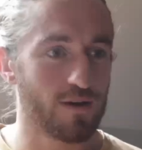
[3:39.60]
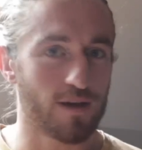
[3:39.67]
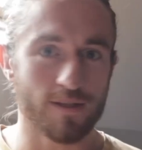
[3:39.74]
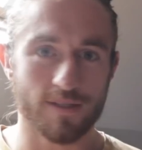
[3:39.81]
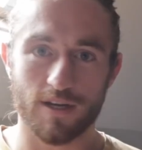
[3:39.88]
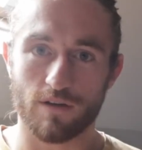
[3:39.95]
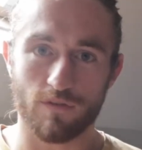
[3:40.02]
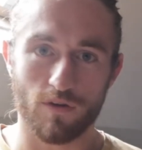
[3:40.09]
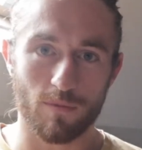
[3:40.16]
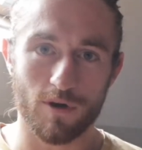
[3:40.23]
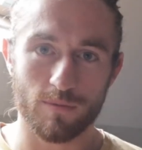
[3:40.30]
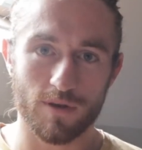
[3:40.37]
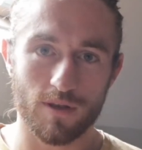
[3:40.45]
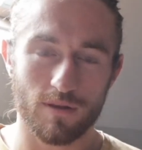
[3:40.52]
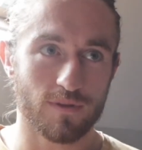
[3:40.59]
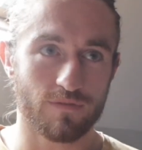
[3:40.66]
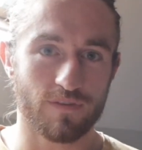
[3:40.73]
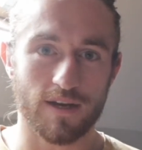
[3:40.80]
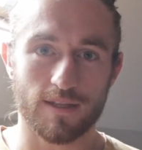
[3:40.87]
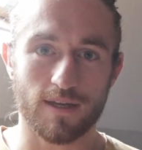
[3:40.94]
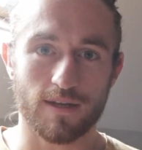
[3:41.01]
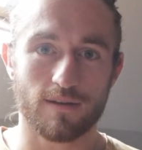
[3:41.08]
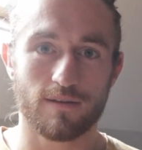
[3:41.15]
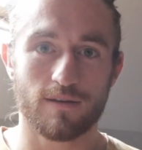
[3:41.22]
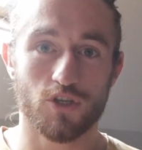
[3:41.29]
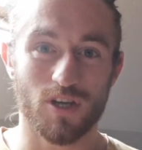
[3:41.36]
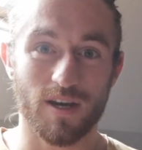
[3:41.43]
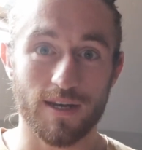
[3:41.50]
Consider for a moment the fact
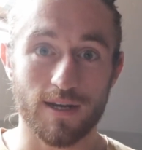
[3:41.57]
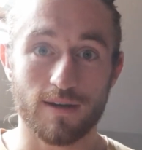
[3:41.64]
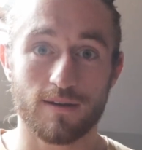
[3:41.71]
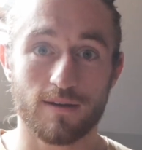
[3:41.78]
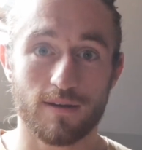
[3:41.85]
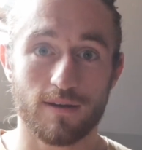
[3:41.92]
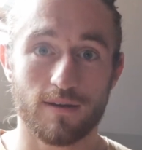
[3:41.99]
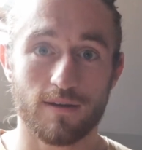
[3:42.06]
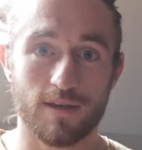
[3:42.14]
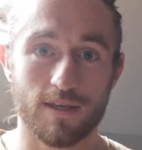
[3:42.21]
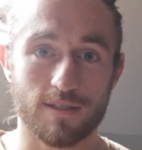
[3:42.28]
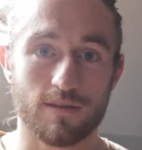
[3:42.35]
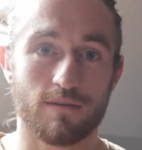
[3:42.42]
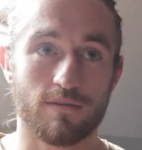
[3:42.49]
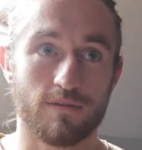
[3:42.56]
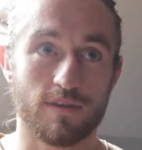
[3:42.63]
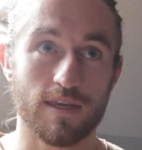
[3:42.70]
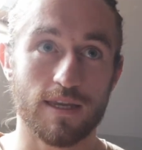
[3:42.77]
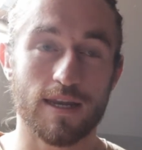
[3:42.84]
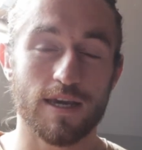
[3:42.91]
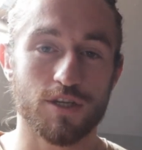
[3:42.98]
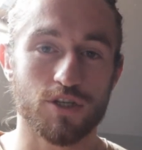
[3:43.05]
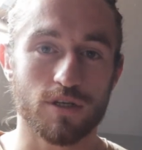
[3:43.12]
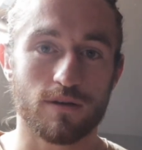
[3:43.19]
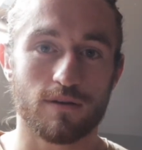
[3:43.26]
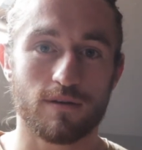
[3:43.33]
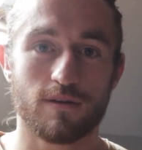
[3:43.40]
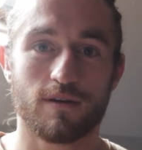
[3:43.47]
that China is the
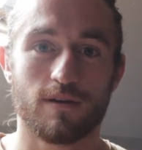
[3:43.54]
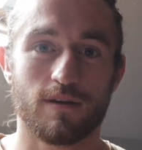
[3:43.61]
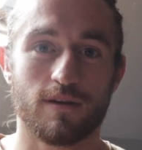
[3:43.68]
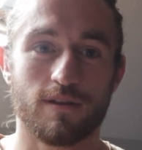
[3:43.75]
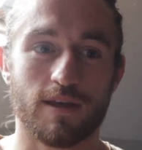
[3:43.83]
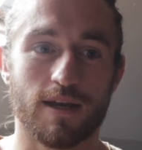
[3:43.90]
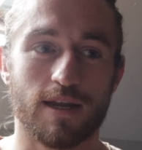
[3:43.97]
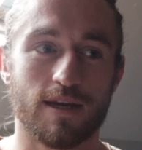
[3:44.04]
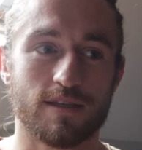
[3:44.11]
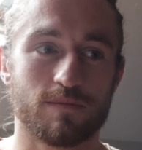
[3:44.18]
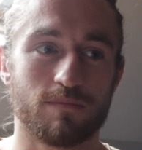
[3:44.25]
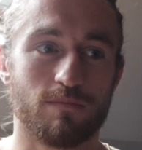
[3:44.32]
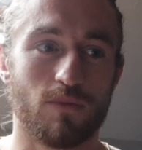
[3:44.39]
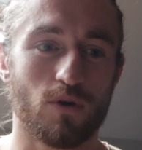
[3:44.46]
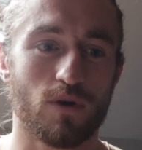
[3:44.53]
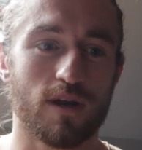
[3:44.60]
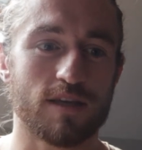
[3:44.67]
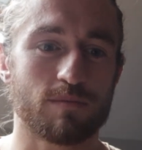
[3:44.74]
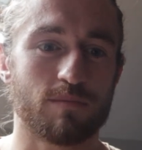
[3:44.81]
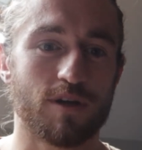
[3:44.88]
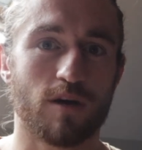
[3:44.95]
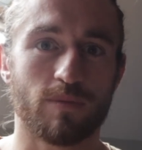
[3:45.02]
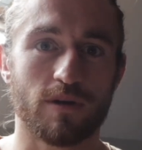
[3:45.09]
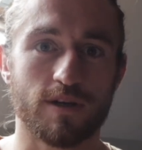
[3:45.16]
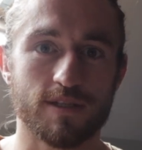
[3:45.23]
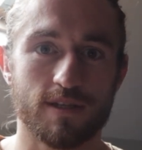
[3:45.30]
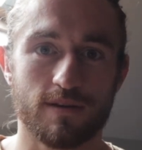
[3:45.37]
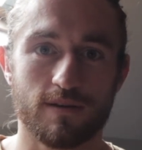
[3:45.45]
nation that has more or less
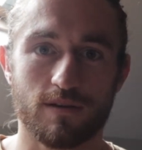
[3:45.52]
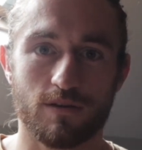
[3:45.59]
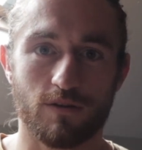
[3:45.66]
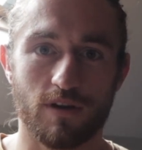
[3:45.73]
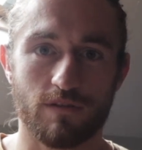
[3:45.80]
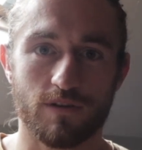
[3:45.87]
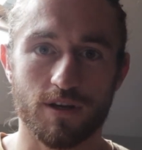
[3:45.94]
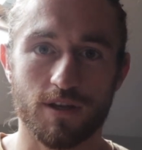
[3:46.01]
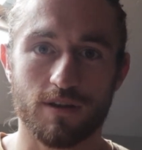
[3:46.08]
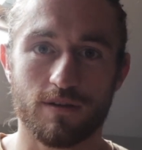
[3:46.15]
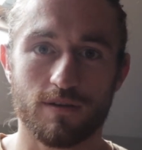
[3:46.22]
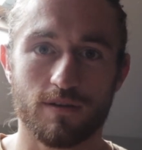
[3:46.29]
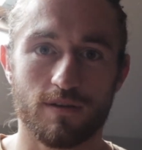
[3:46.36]
monopolized graphite